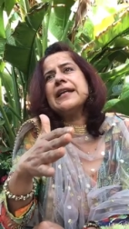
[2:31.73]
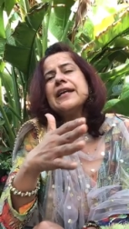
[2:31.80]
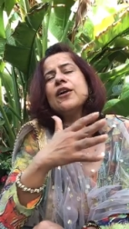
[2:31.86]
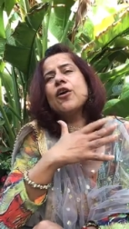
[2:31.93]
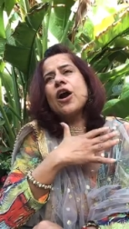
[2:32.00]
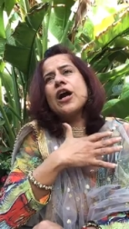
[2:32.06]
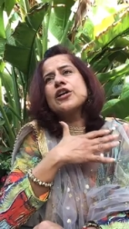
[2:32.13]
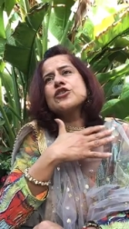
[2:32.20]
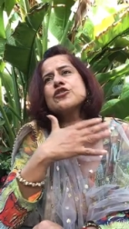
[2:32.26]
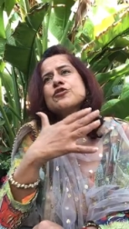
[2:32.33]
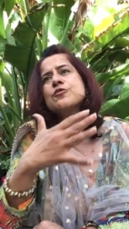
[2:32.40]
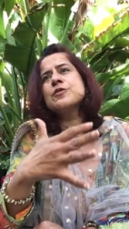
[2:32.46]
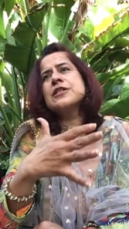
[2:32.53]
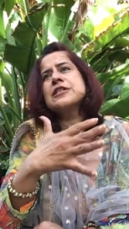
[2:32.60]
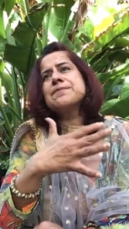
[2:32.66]
or I should do
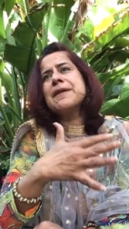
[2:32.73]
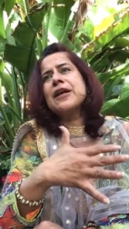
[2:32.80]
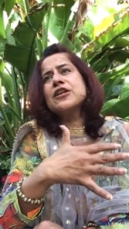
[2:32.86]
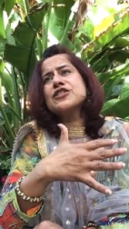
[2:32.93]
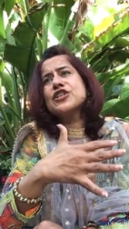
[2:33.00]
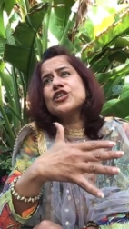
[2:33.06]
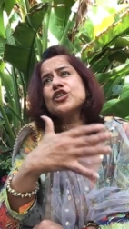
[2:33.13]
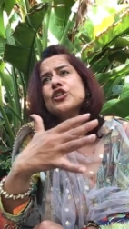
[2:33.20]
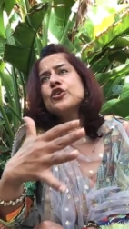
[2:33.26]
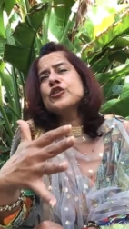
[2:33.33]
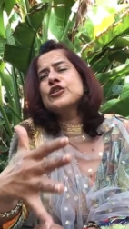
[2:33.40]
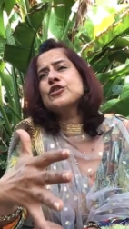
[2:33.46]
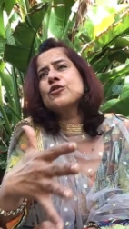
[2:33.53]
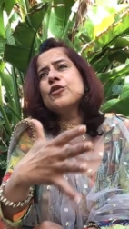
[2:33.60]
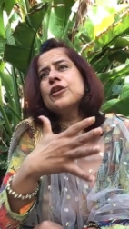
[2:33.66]
this because it looks
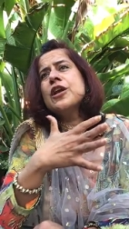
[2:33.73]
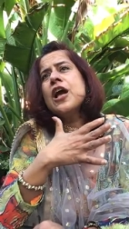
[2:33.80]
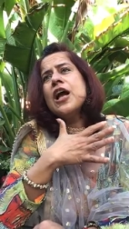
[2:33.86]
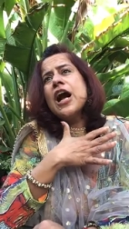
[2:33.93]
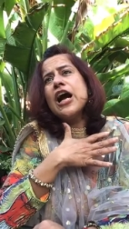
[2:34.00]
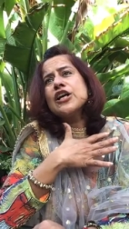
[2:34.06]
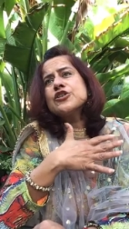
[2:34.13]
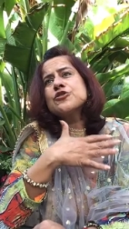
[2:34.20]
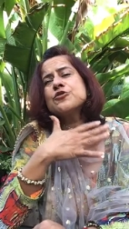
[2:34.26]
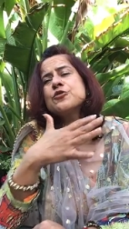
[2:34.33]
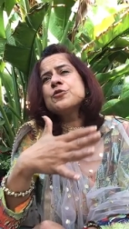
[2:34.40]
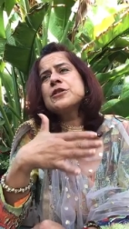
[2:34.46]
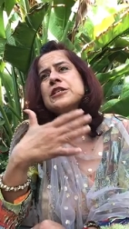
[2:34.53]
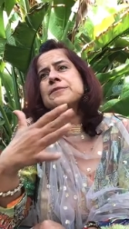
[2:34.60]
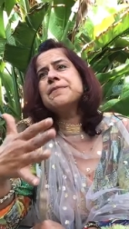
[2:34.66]
good, I should
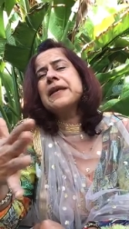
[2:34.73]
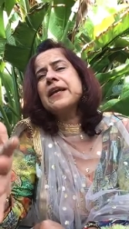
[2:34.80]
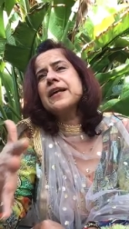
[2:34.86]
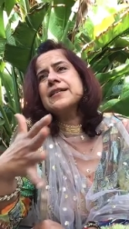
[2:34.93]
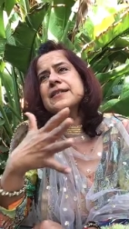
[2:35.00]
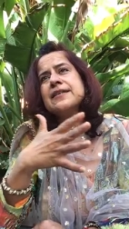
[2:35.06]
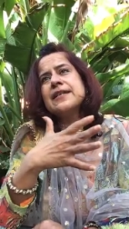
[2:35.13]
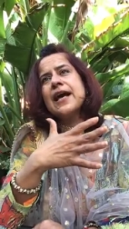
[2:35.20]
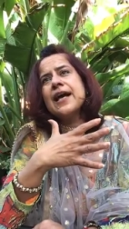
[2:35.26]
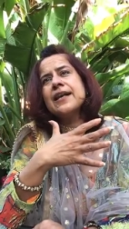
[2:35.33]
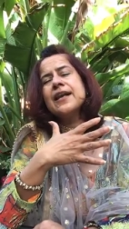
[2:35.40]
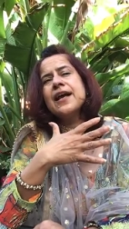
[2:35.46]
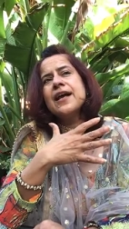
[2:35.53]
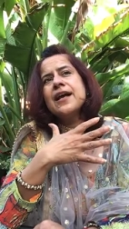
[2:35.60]
do this because of that.